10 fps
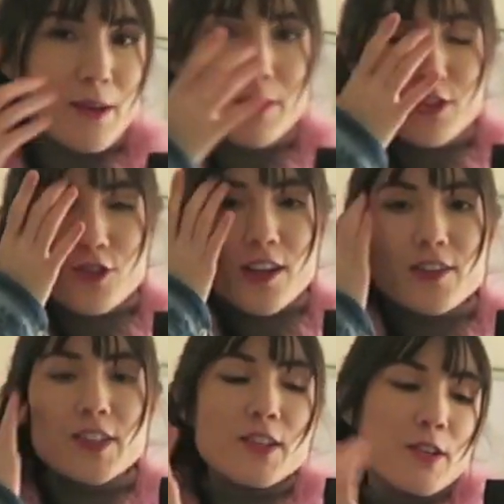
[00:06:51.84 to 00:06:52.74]
like what's
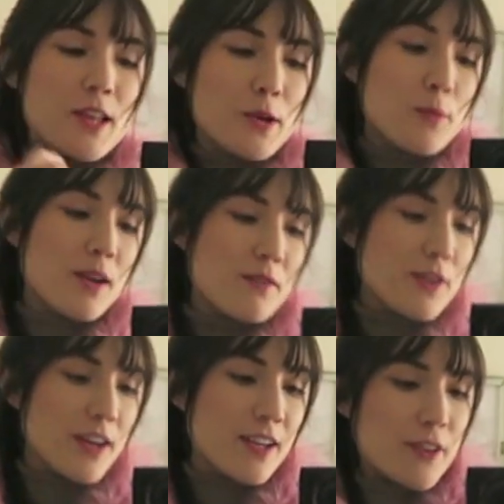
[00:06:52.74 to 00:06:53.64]
trendy or like
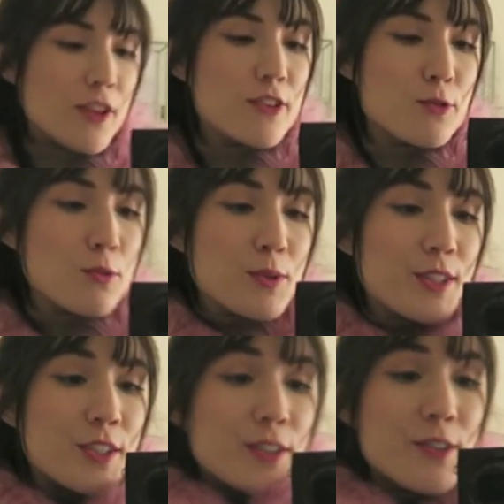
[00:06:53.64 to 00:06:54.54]
whatever. And I thought these were really
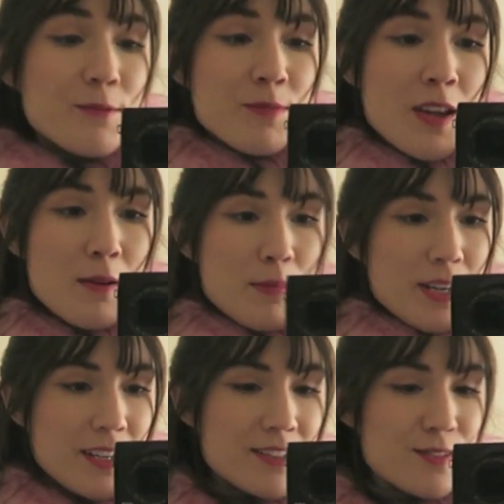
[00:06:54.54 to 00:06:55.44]
cute,
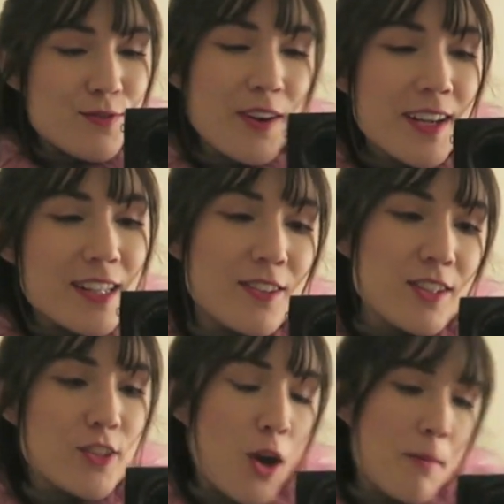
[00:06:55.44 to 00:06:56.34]
but it's very
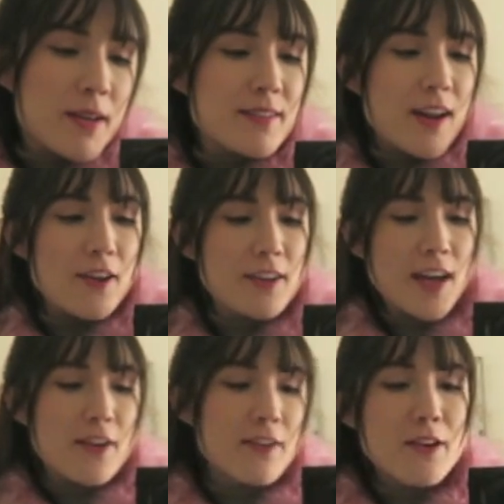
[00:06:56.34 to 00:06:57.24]
clearly not my style, and like
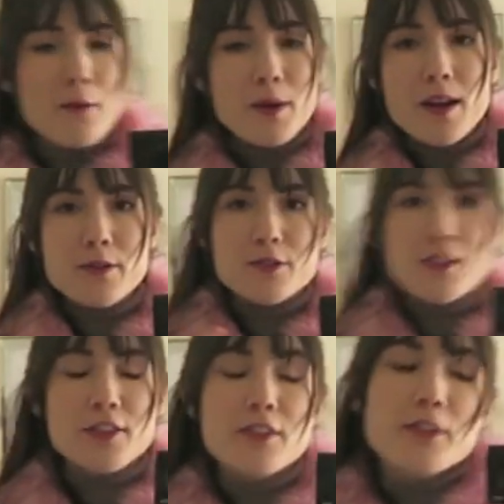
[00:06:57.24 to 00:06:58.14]
I don't even know what I was trying to